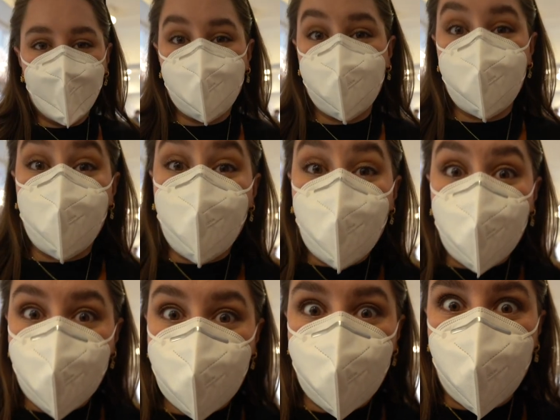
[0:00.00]
This is the
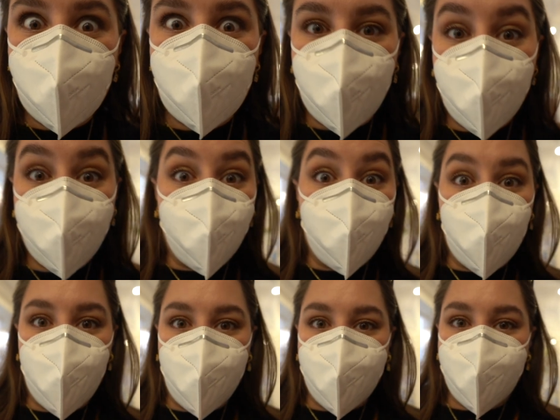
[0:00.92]
coolest bookstore I've ever
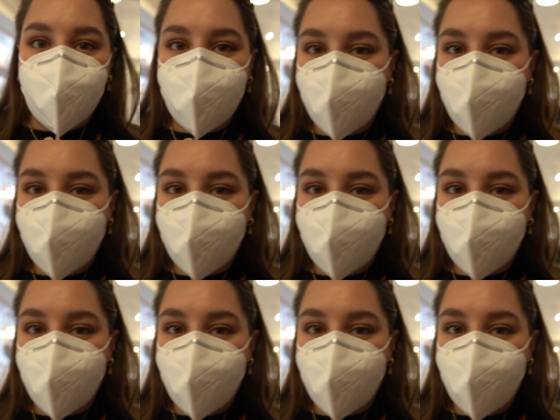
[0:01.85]
been in.